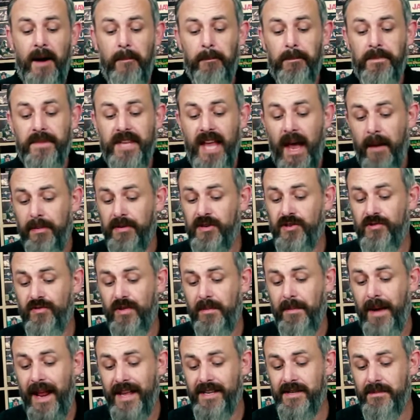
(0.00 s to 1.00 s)

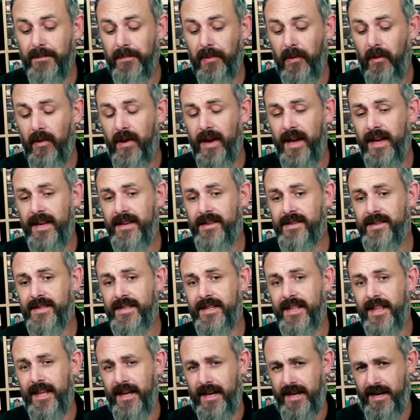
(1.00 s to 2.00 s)
Tapestry plans and ploys,
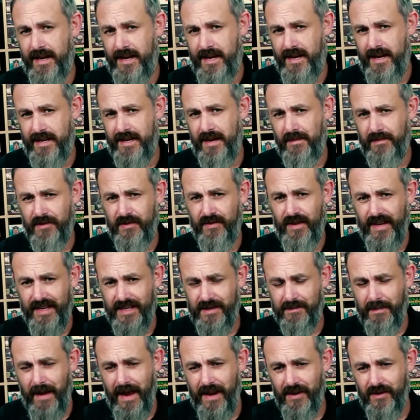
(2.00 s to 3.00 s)
the Tapestry
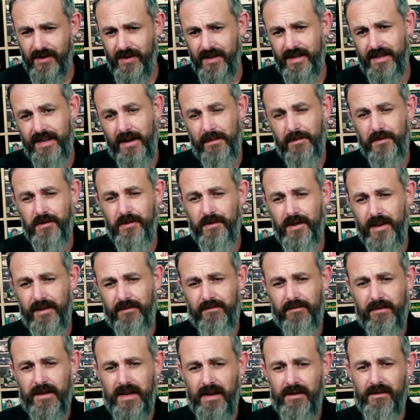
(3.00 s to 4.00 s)
expansion. Tapestry,
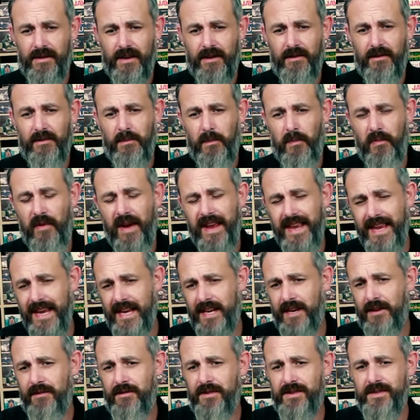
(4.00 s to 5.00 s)
if we don't know,
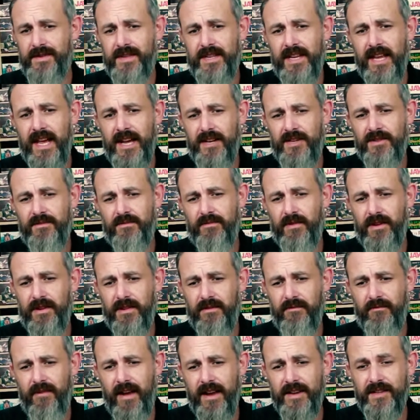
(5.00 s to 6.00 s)
breaking news, is actually one of
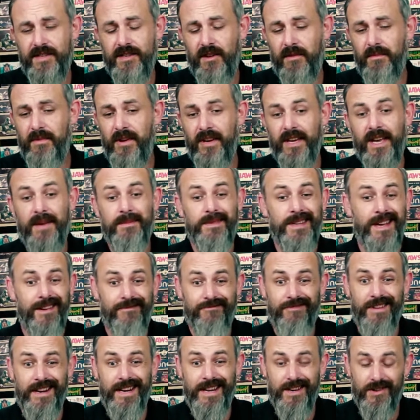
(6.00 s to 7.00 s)
the rare Stonemaier games I
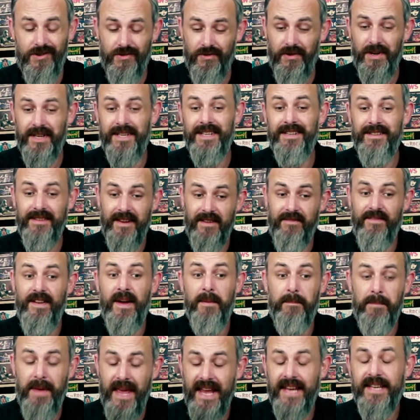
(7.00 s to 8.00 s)
really enjoyed and in
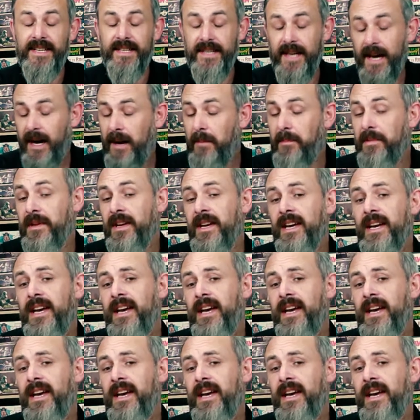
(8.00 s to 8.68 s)
fact picked it up.